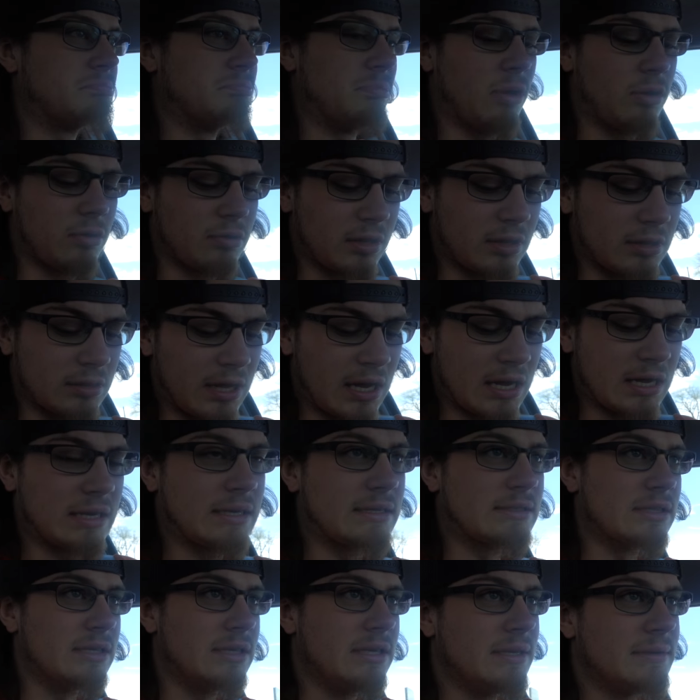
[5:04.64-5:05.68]
more than
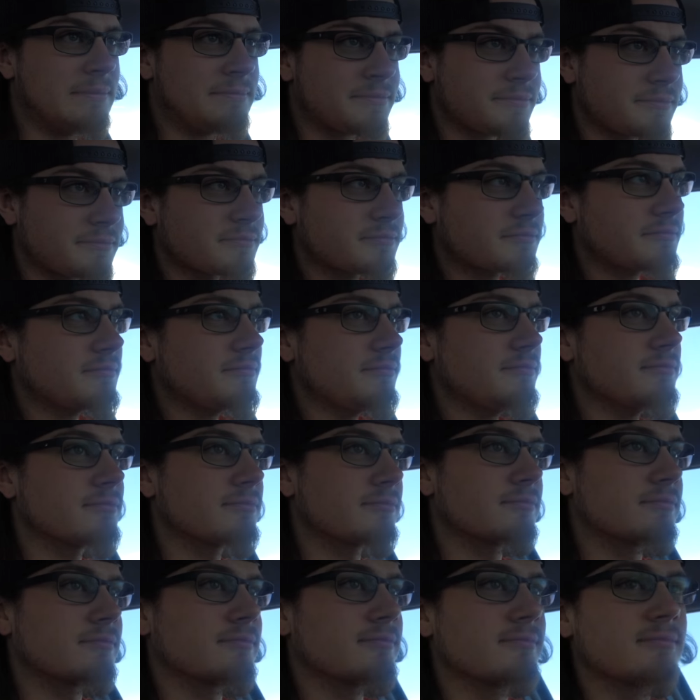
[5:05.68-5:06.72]
likely.
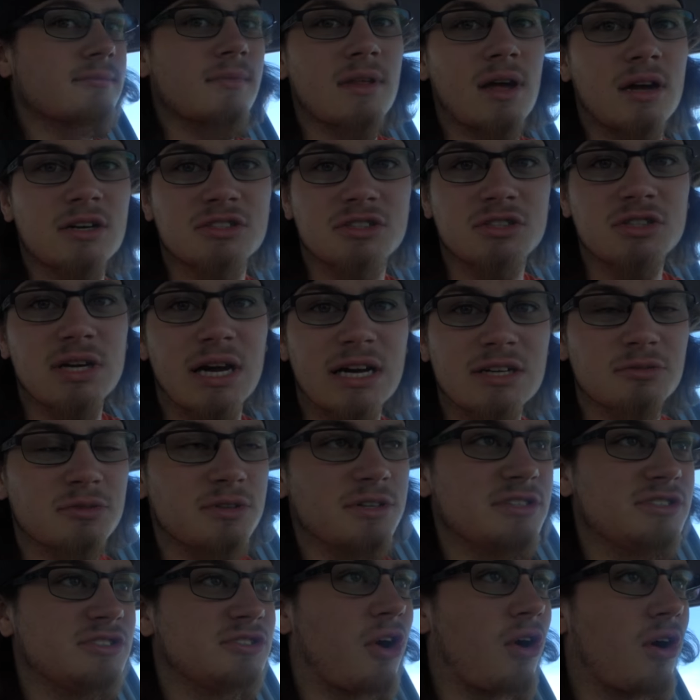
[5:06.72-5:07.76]
I'll see you guys when
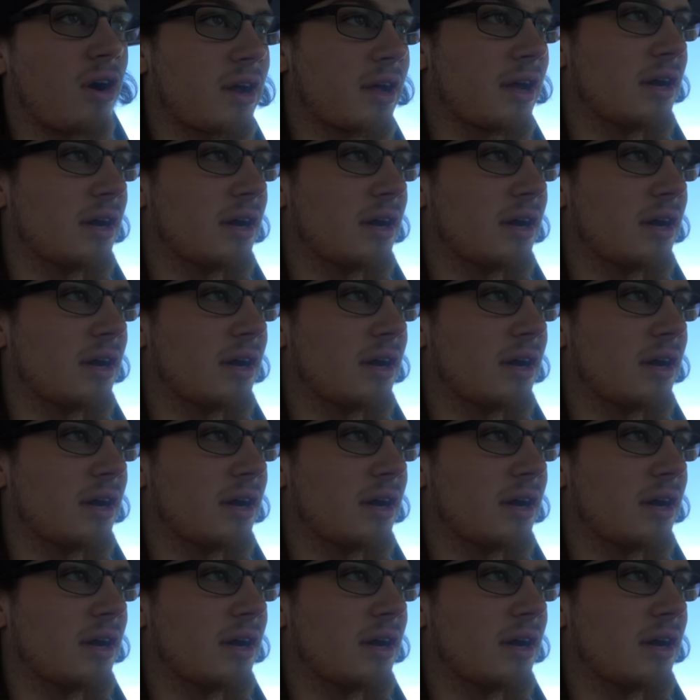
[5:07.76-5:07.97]
it's dark